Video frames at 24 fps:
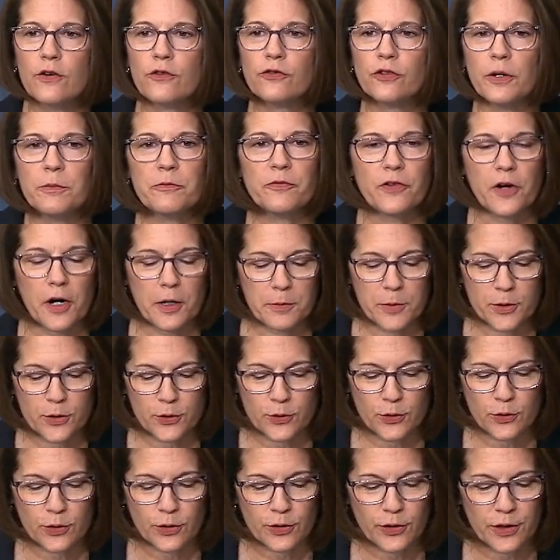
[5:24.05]
from
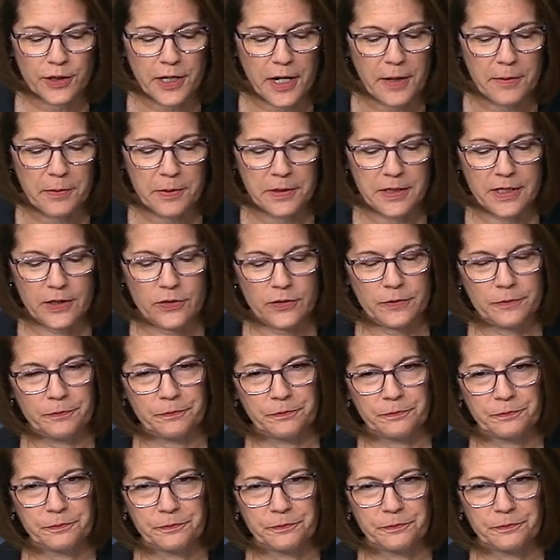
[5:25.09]
pharmaceutical companies.